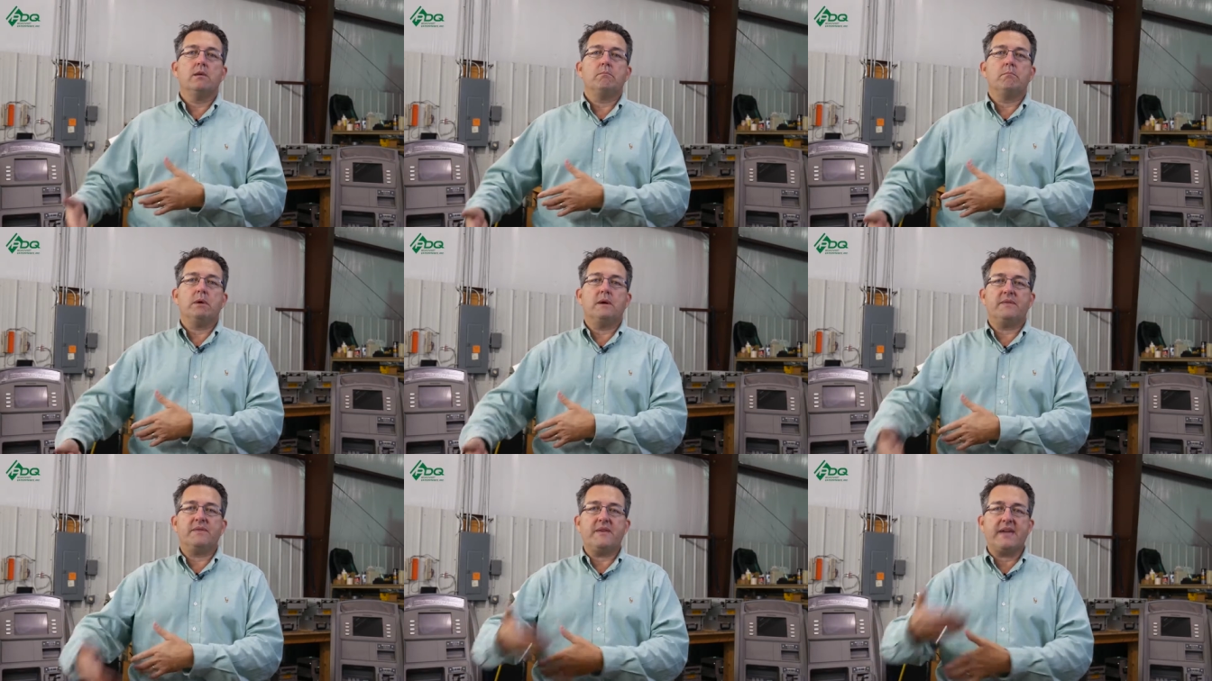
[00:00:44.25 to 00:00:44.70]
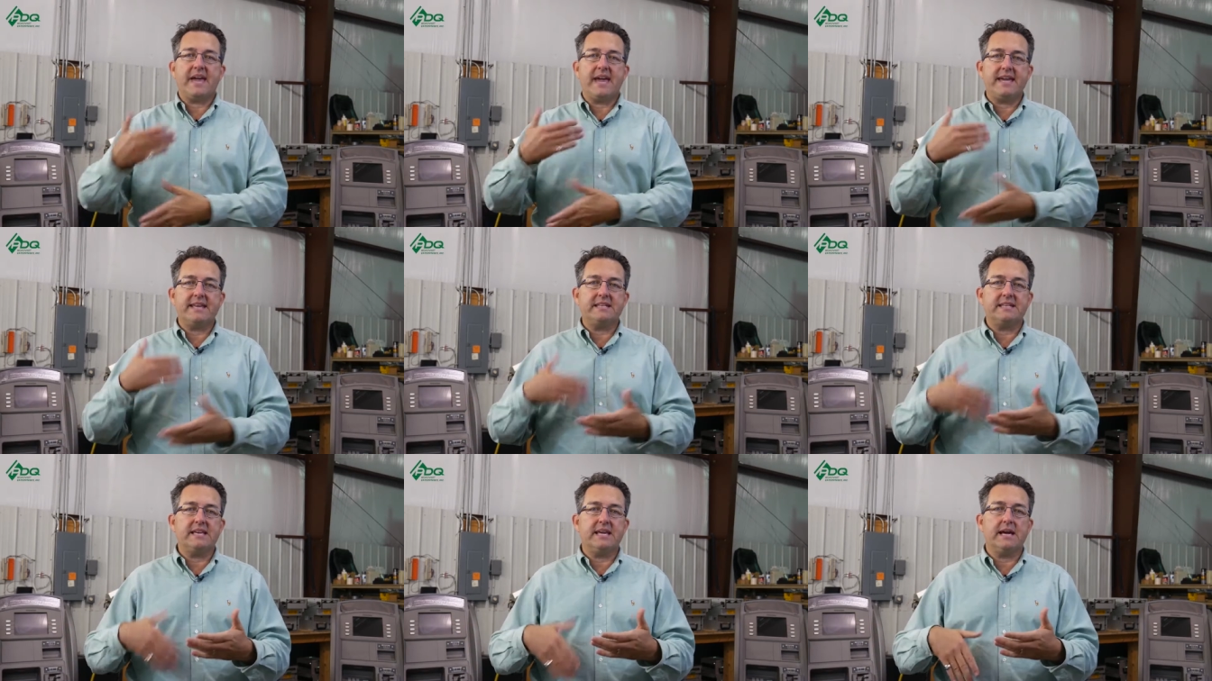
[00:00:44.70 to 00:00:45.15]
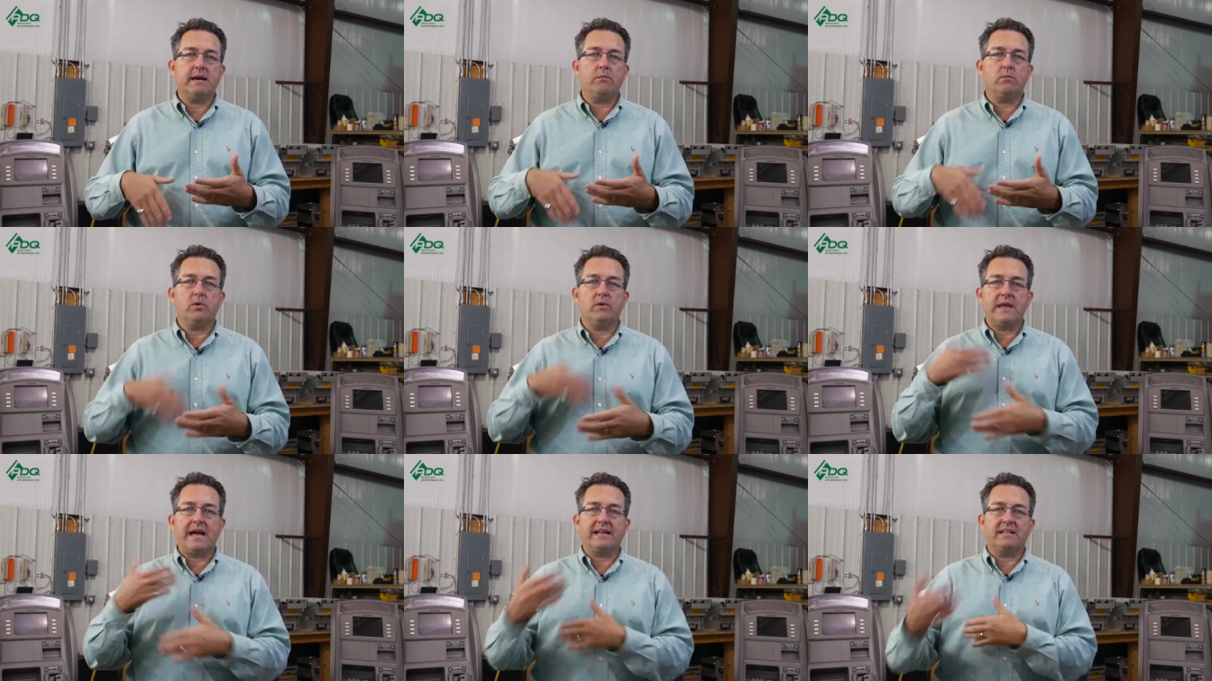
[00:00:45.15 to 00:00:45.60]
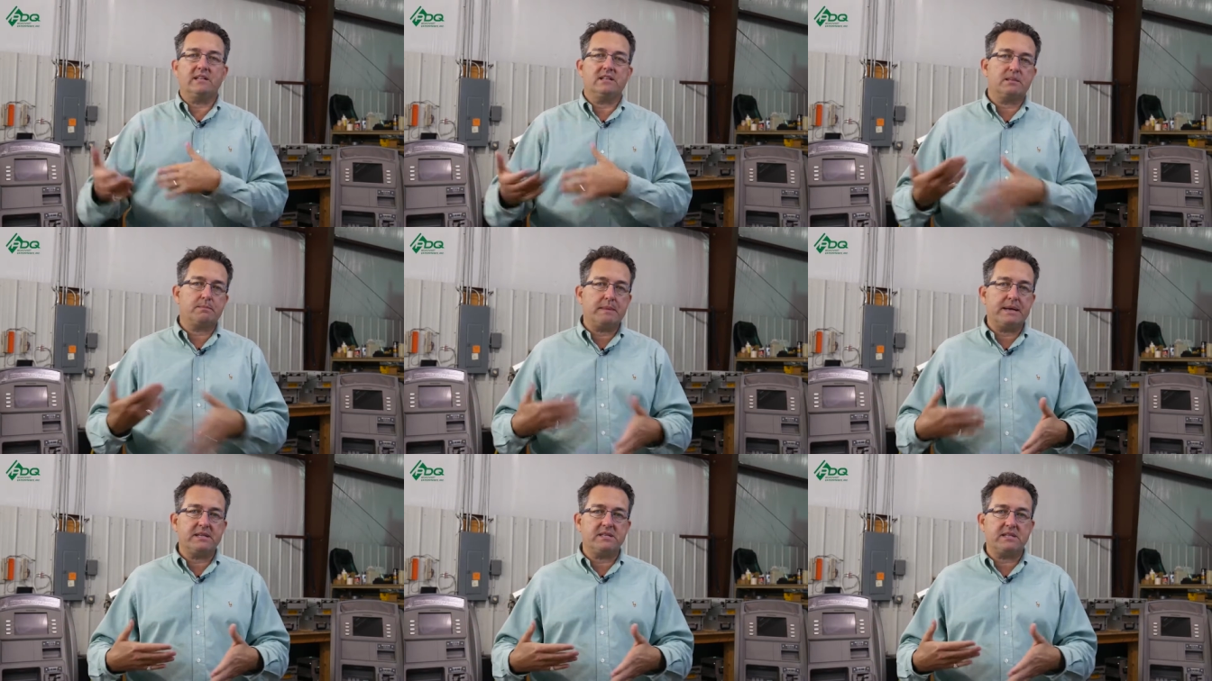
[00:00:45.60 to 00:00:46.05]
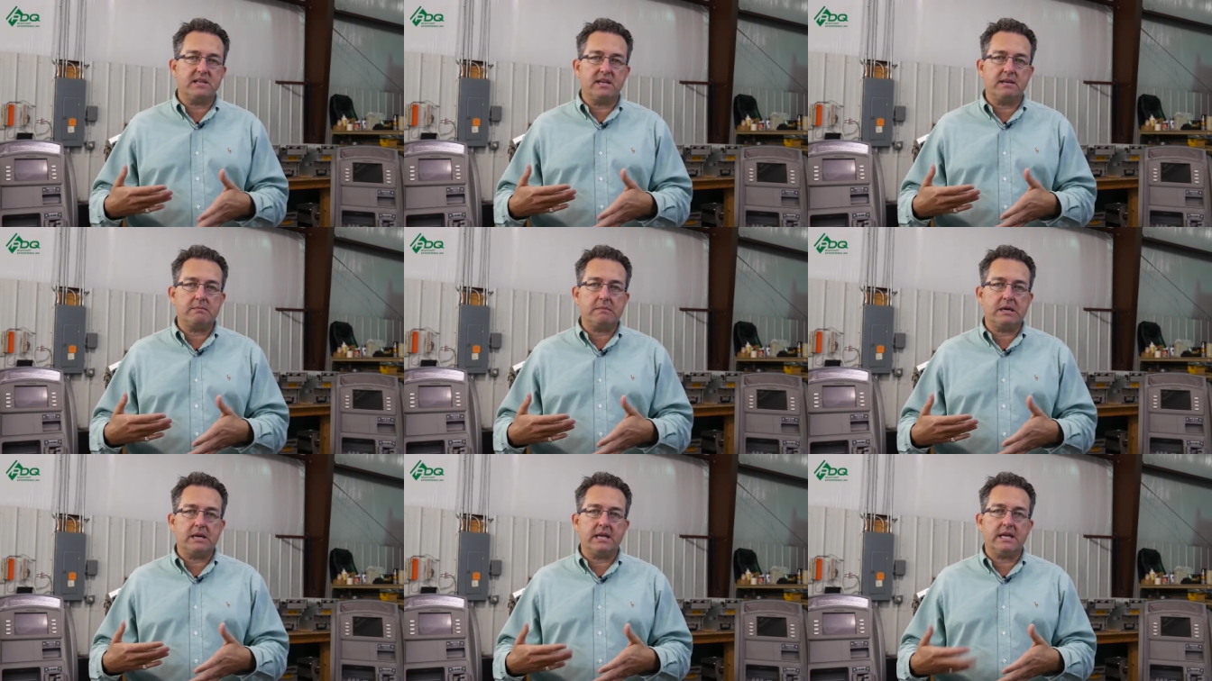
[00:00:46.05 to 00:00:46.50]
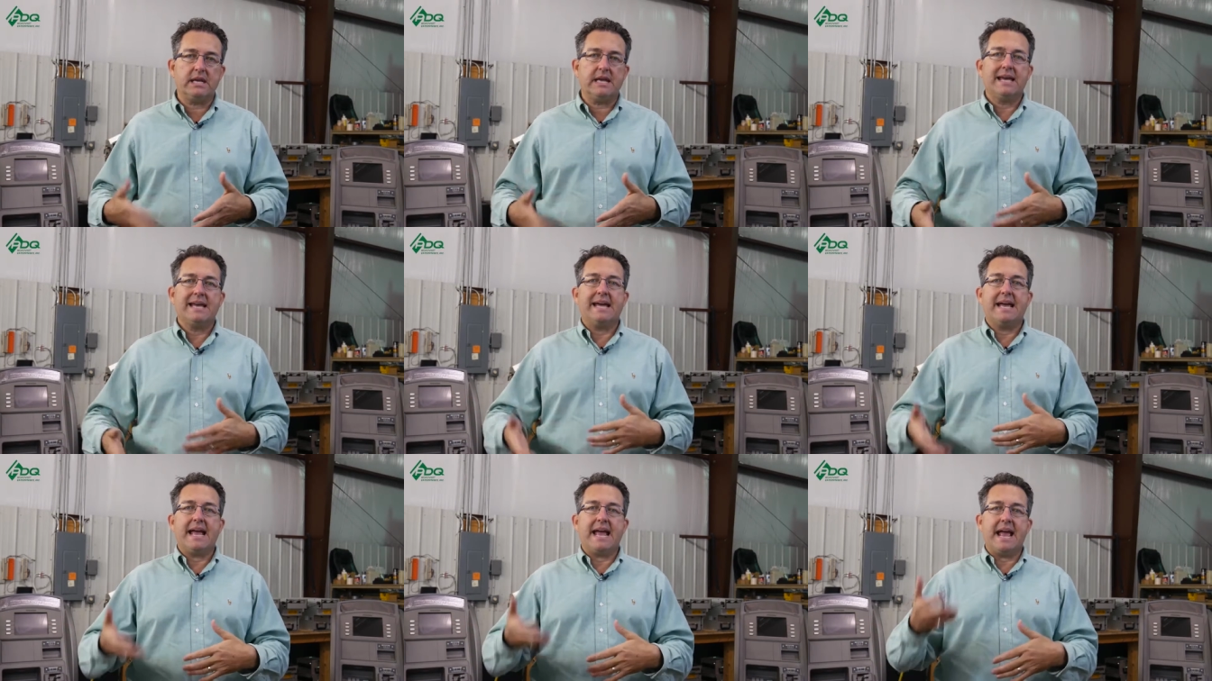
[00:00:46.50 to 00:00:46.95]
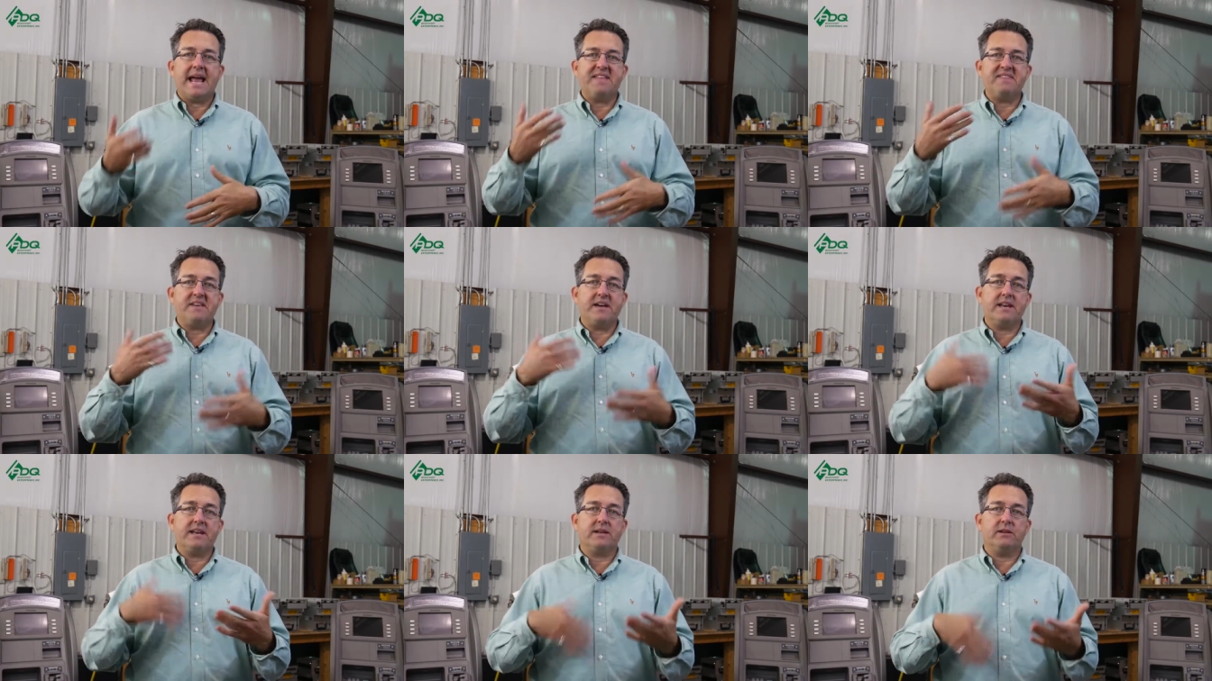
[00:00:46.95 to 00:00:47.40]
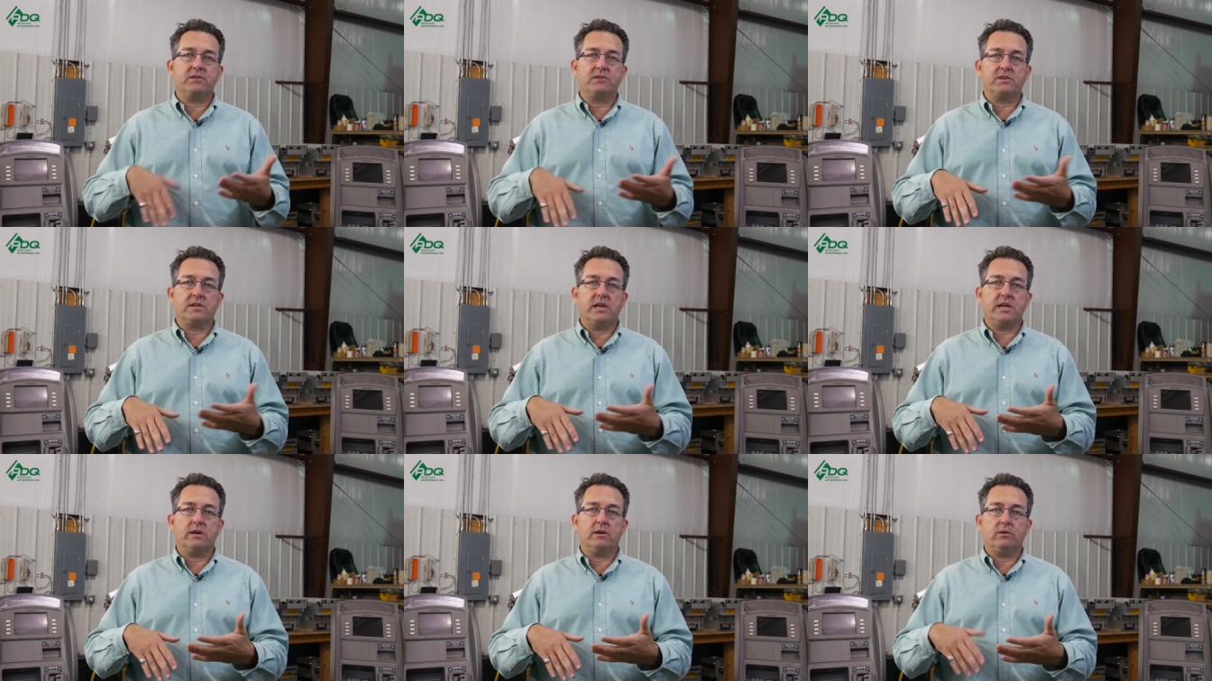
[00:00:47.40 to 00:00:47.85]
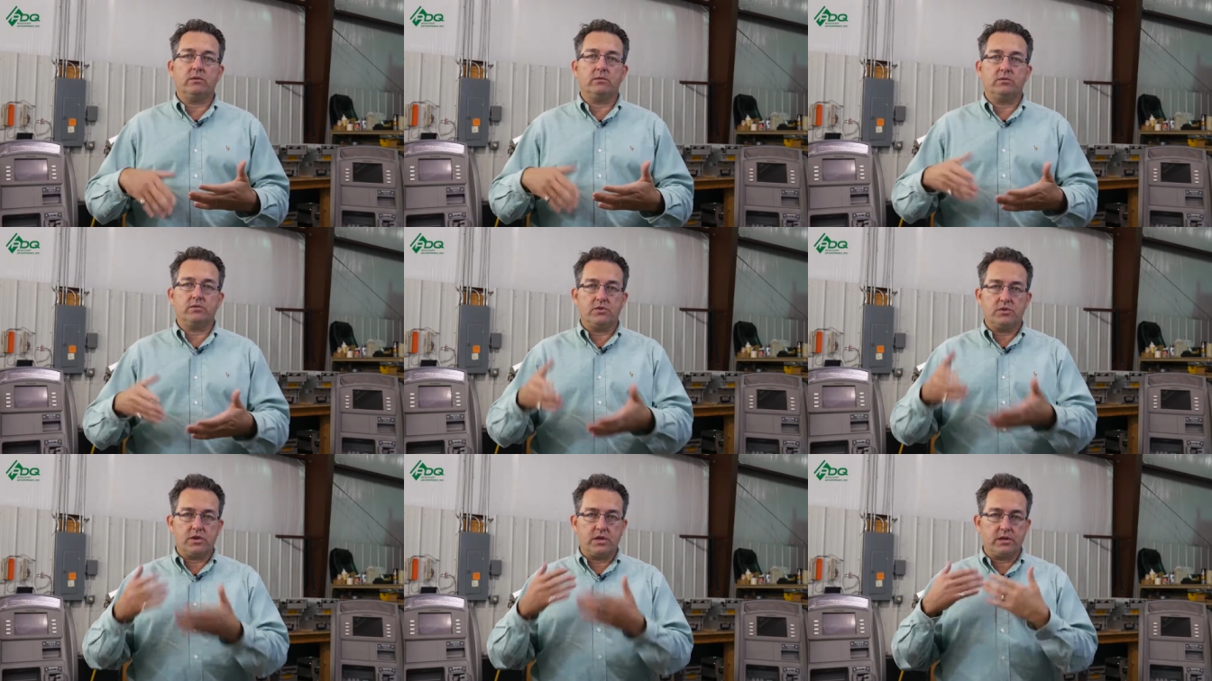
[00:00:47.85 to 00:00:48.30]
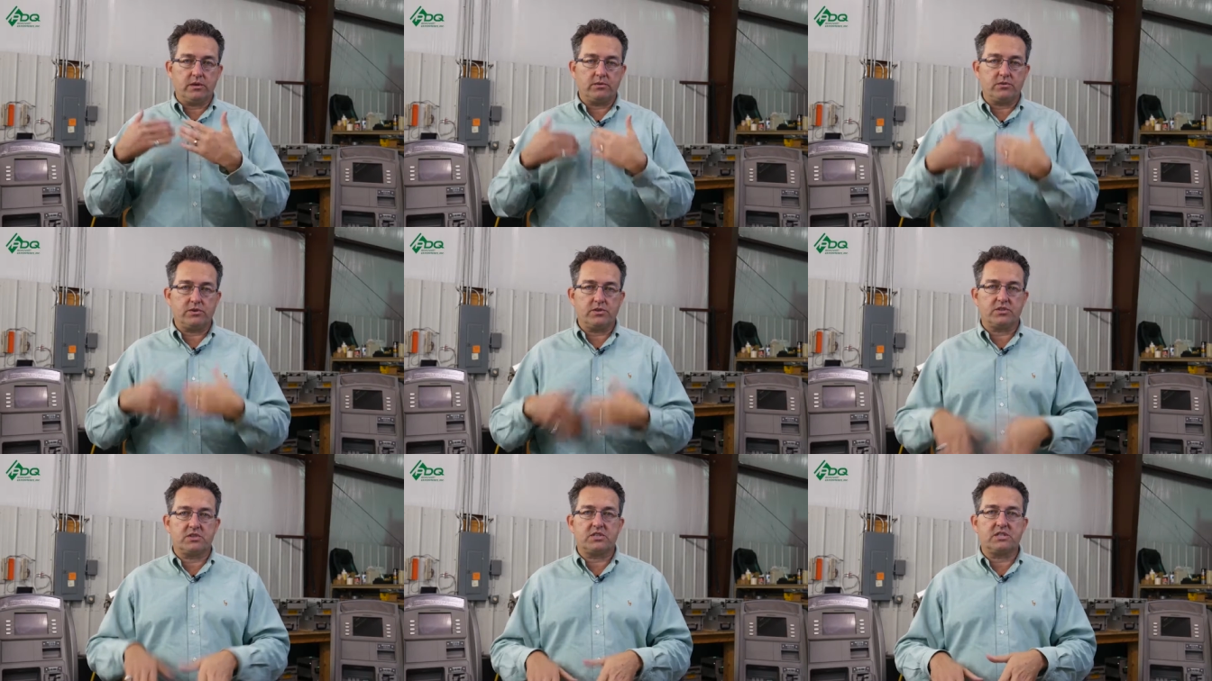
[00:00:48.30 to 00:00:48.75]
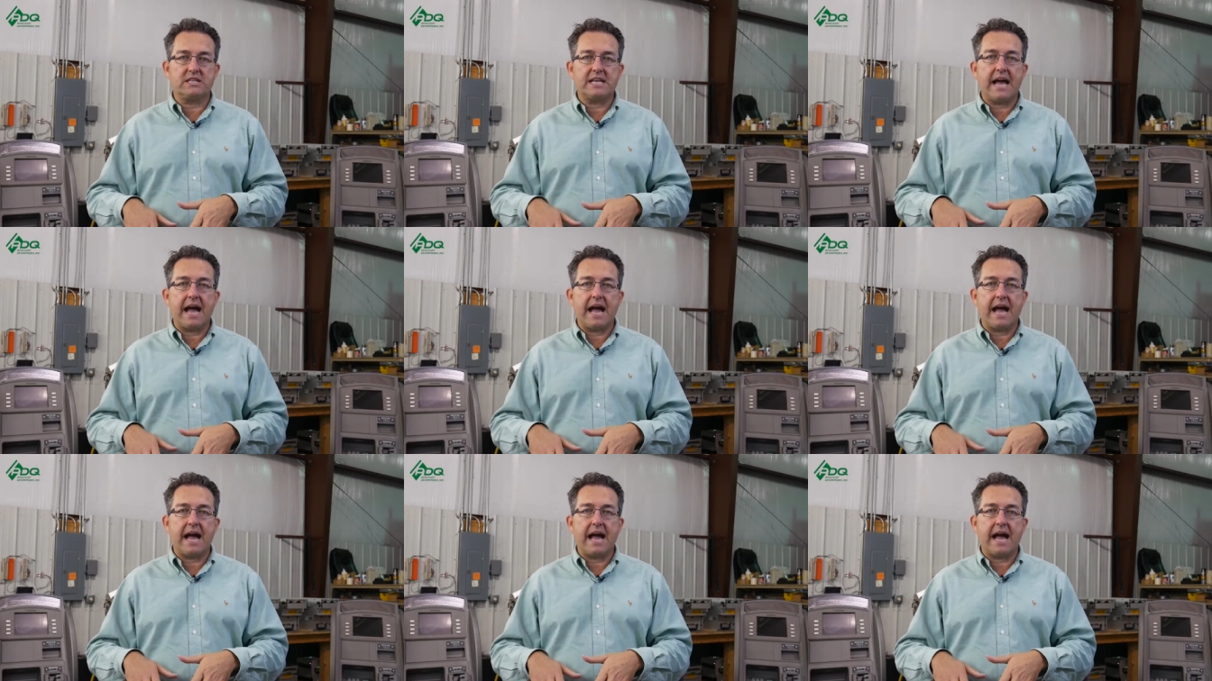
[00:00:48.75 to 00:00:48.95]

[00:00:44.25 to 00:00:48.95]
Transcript: But the ATM will not dispense any money, and then it'll it'll it'll just